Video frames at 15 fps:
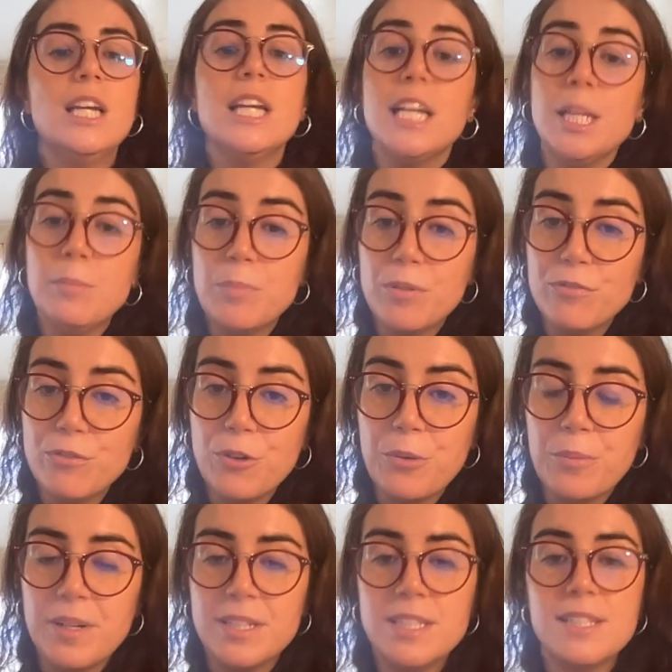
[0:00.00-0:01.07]
In
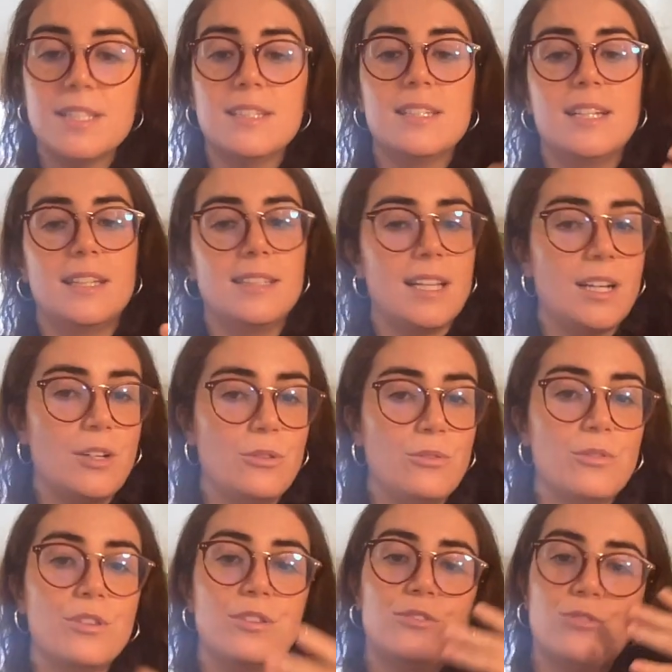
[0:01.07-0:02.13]
performance, Santa
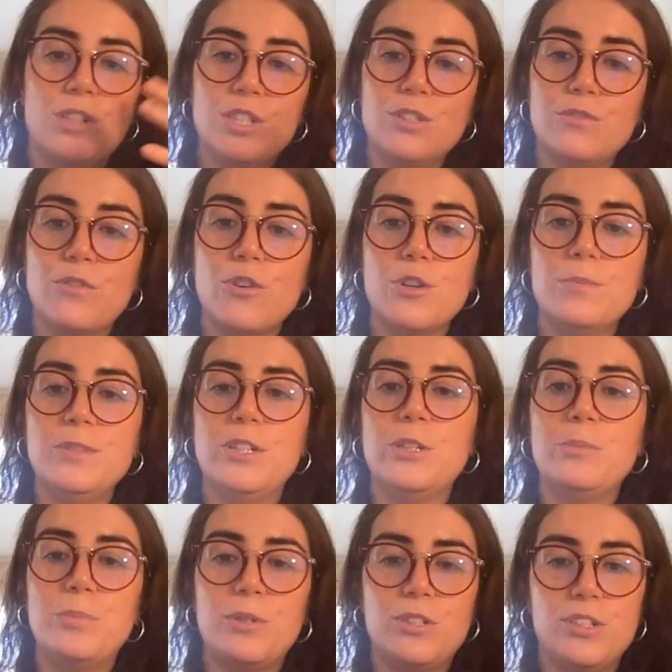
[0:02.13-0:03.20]
Cruz transformed her
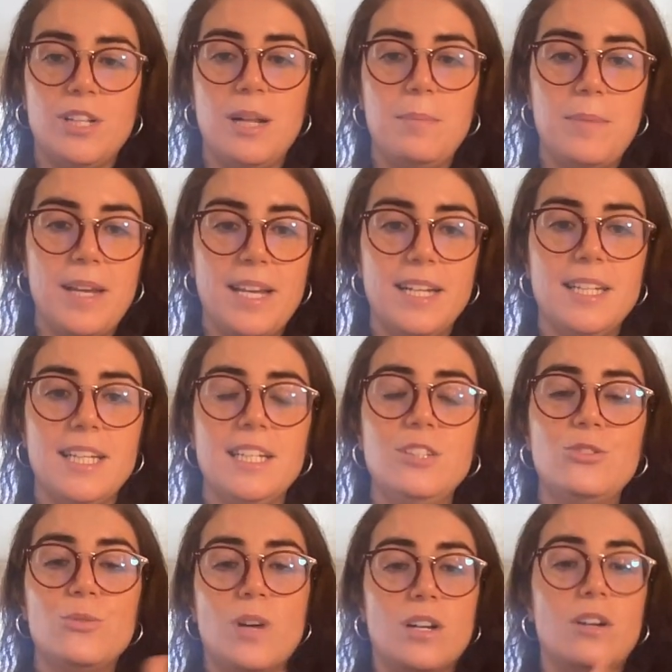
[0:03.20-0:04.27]
personal pain
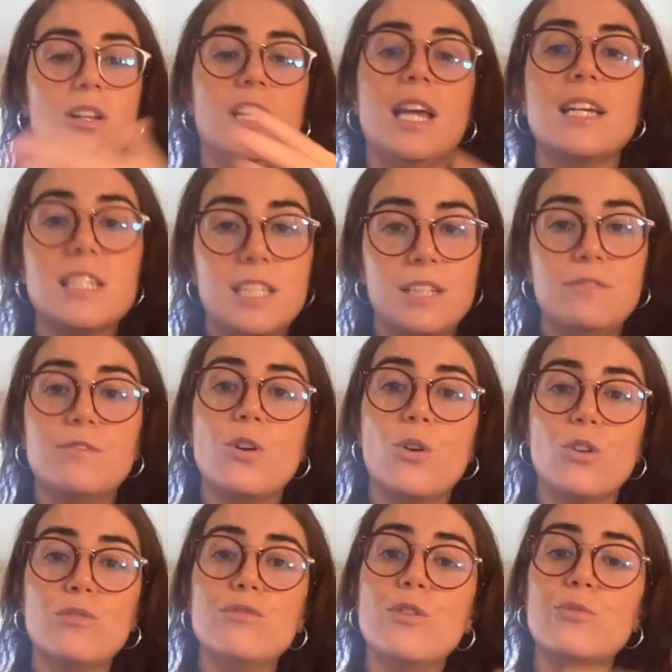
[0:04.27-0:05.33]
into a collective
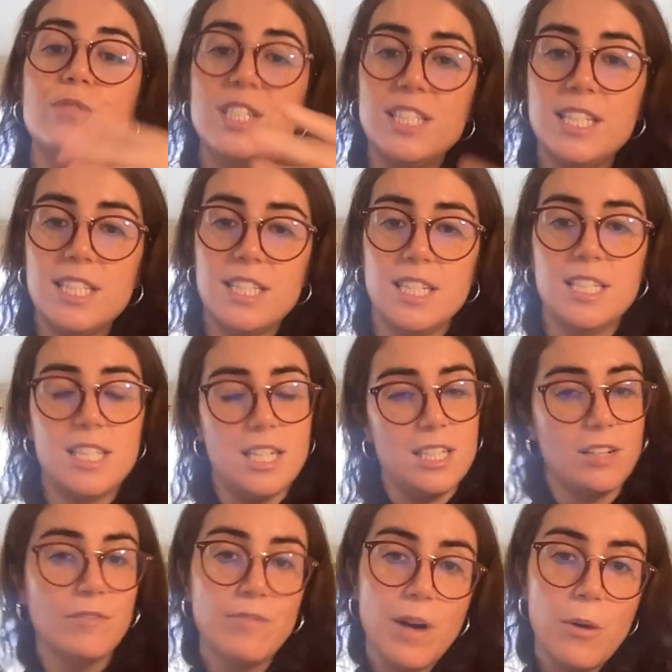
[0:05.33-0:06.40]
call for resistance and
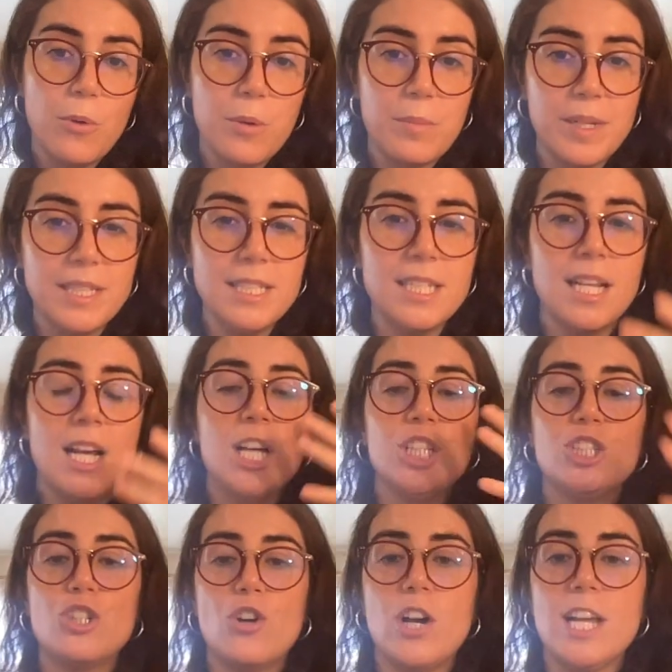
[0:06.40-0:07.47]
empowerment,
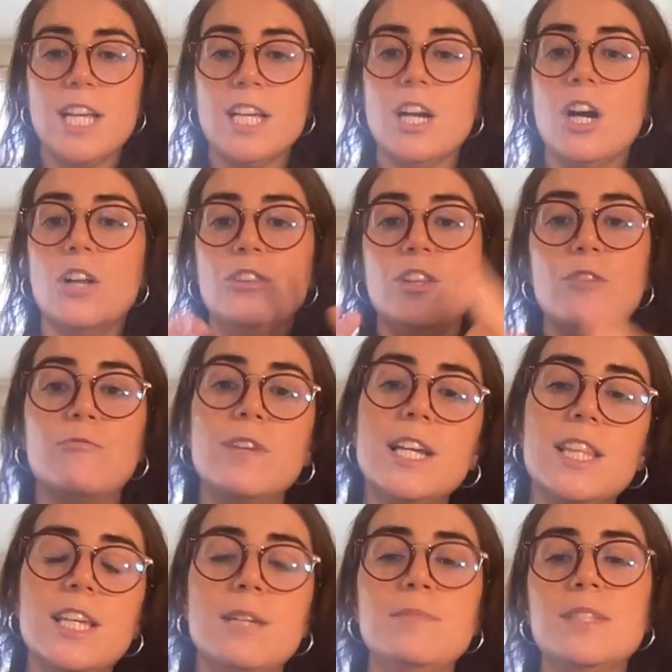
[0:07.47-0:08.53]
drawing on the
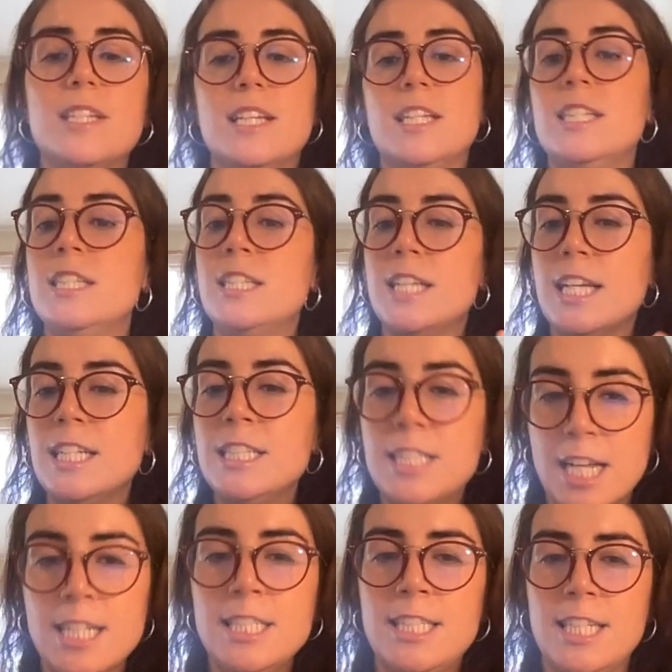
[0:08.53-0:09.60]
rhythms and
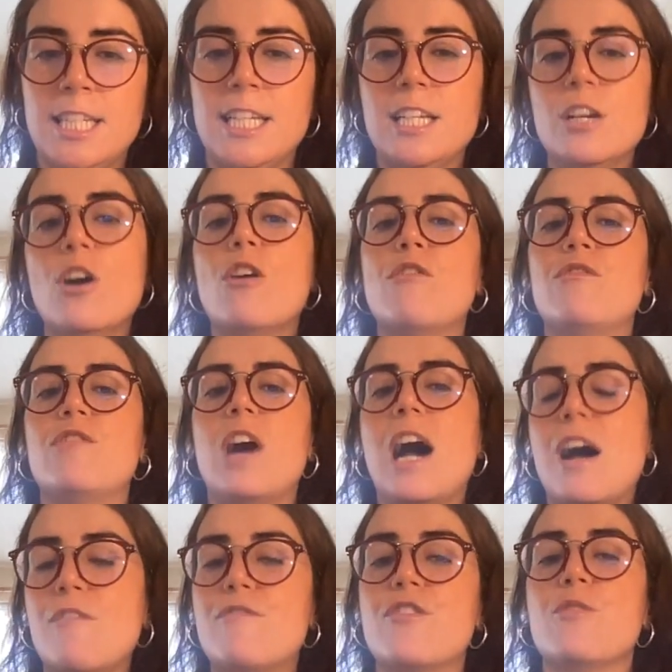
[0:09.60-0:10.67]
intensity of
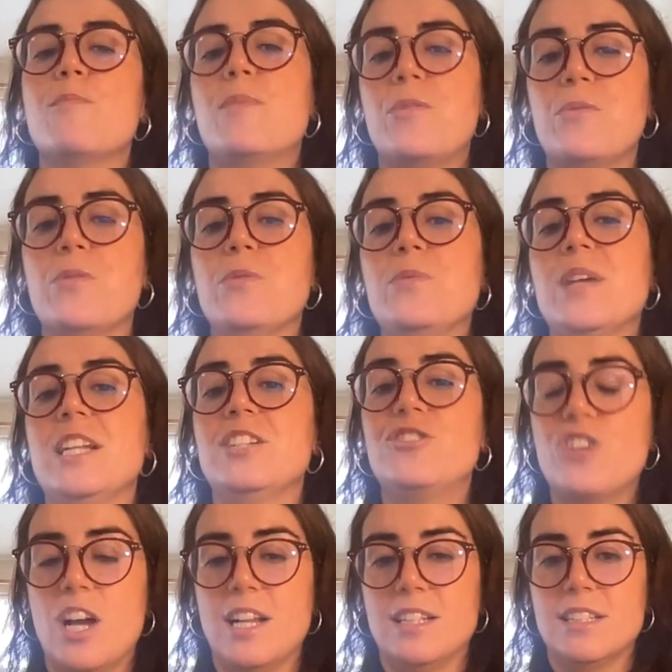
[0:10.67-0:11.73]
Afro-Peruvian
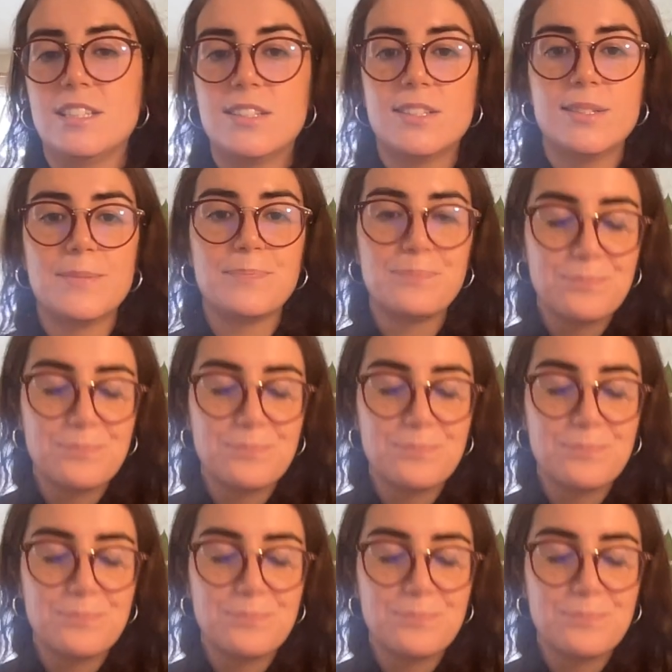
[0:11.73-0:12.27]
chants.